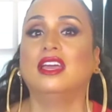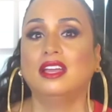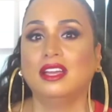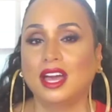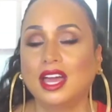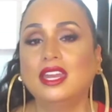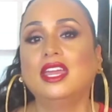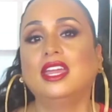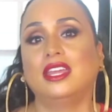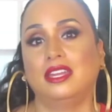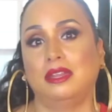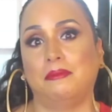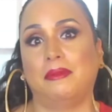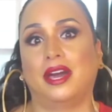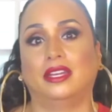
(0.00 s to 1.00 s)
kind of
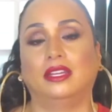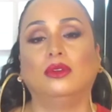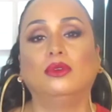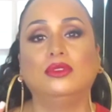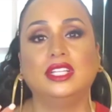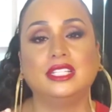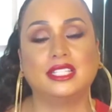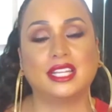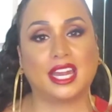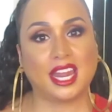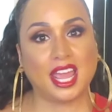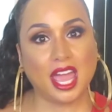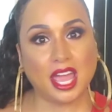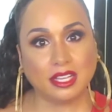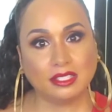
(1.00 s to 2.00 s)
anybody who needs
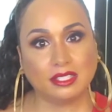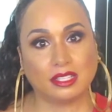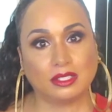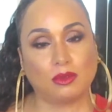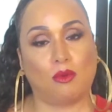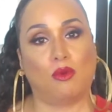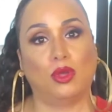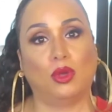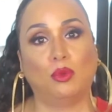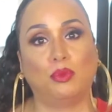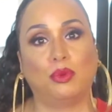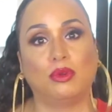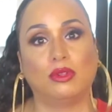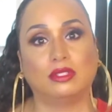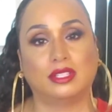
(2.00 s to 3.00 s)
that excess oil
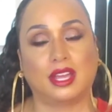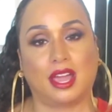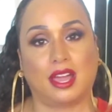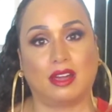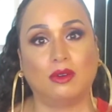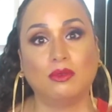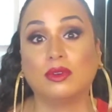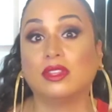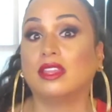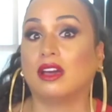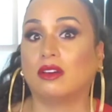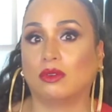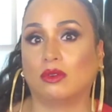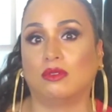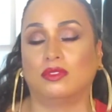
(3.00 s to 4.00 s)
pulled out
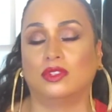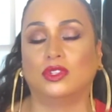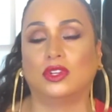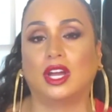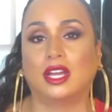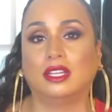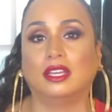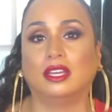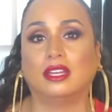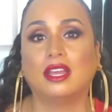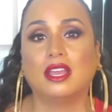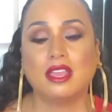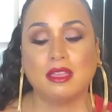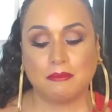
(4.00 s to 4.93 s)
without over drying it,